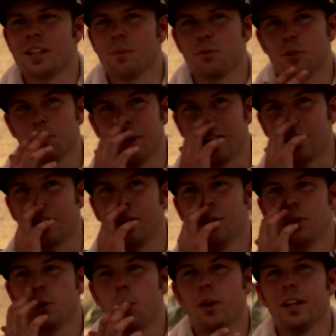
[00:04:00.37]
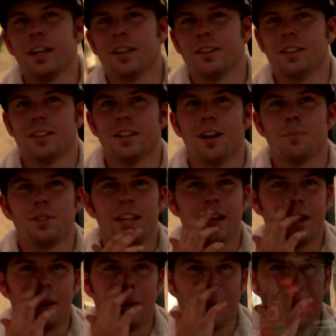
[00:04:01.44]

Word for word: comes from like twentieth to top ten.